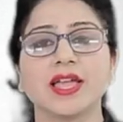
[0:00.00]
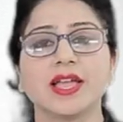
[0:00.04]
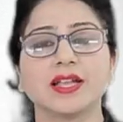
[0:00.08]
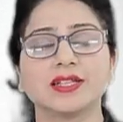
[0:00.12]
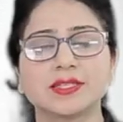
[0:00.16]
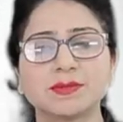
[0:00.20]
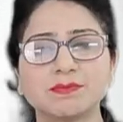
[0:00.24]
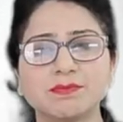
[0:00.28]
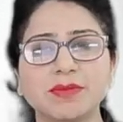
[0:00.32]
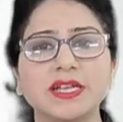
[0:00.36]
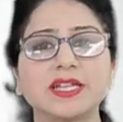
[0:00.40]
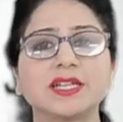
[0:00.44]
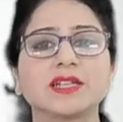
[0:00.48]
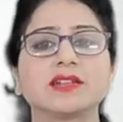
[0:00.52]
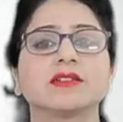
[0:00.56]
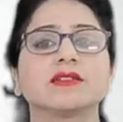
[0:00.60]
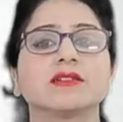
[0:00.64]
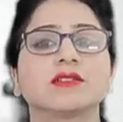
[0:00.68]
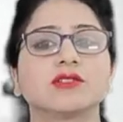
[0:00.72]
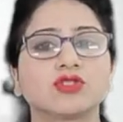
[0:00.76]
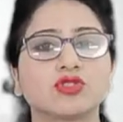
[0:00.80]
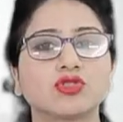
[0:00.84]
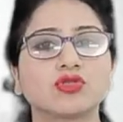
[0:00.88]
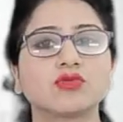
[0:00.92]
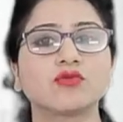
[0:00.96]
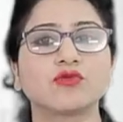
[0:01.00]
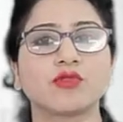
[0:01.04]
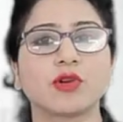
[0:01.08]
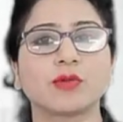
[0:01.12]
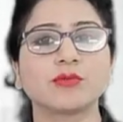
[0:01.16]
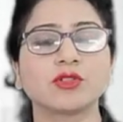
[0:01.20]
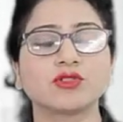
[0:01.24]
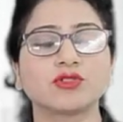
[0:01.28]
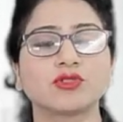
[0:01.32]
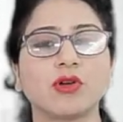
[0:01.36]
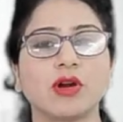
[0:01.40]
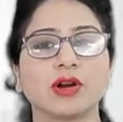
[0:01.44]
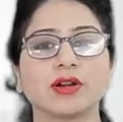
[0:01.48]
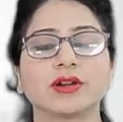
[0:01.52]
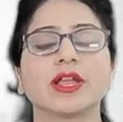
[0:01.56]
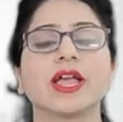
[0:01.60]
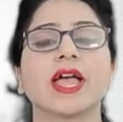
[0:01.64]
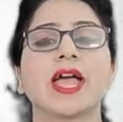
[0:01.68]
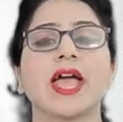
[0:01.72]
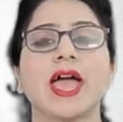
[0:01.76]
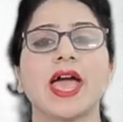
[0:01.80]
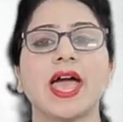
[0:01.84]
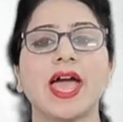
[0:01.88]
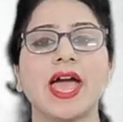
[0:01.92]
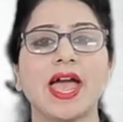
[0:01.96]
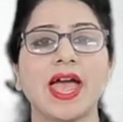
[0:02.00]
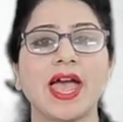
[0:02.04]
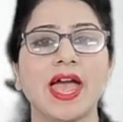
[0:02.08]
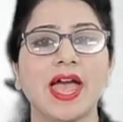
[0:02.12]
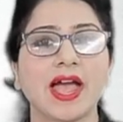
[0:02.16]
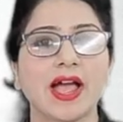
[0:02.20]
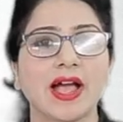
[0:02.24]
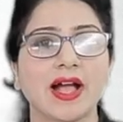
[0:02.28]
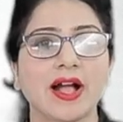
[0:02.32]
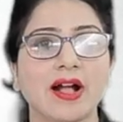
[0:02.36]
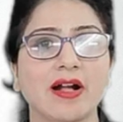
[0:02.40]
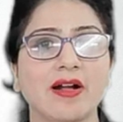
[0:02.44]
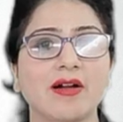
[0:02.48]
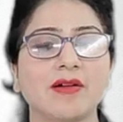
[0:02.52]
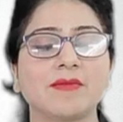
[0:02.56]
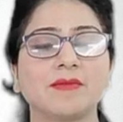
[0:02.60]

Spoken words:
It's bit from the throat. R.